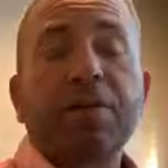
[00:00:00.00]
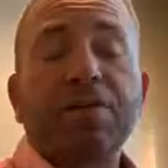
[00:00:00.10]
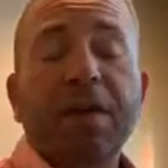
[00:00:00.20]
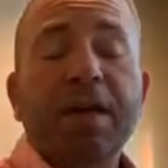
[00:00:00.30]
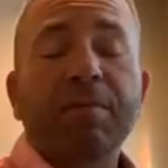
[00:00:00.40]
a
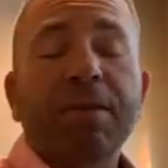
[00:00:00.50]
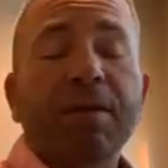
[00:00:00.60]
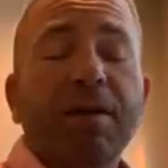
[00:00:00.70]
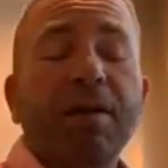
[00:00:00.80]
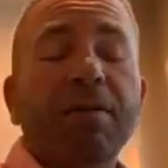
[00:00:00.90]
family
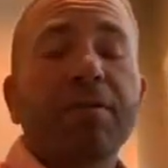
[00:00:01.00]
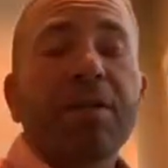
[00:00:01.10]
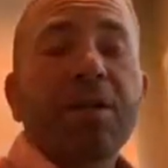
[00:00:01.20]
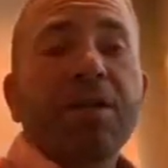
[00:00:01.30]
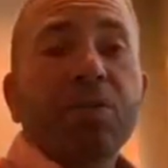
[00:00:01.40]
of
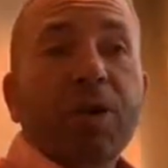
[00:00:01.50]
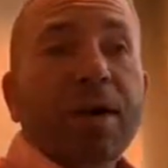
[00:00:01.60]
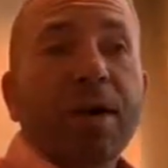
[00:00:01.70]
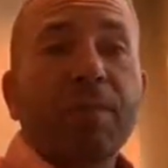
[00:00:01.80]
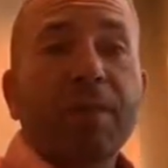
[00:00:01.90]

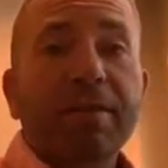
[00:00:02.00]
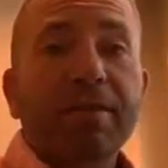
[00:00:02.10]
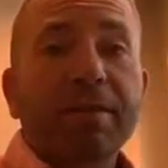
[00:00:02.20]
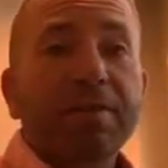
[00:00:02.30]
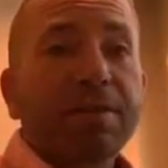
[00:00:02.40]

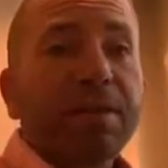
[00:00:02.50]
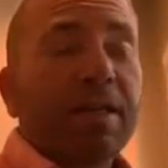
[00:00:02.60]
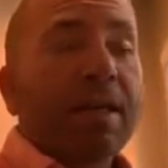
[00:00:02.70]
trihalomethanes.